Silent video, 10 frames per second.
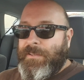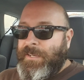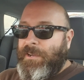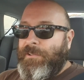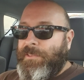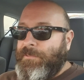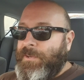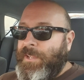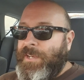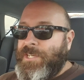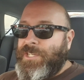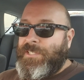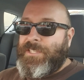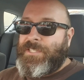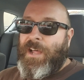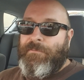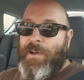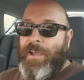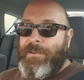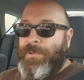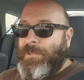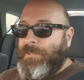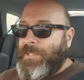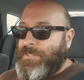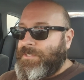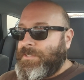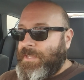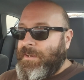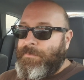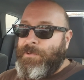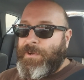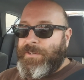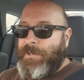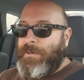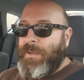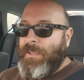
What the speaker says: you know, the conditions, it's not rideable because it's getting to be winter,